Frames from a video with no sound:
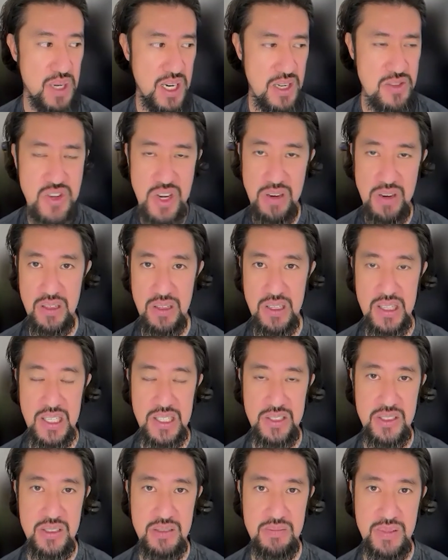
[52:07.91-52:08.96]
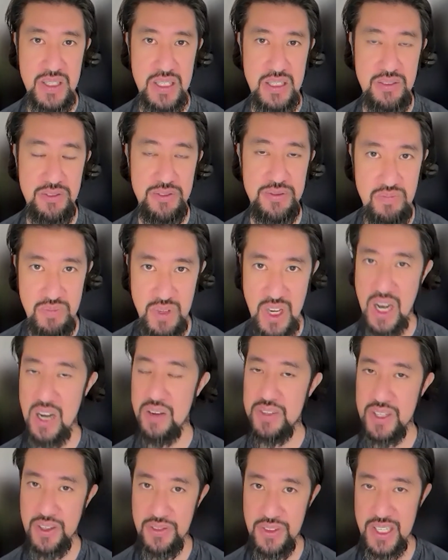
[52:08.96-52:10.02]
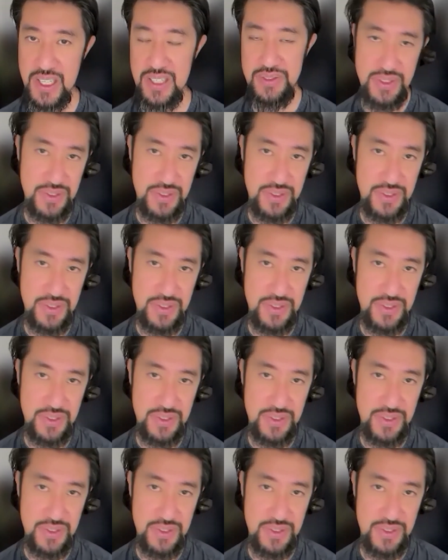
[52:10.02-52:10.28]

But I generally like to kind of caveat things and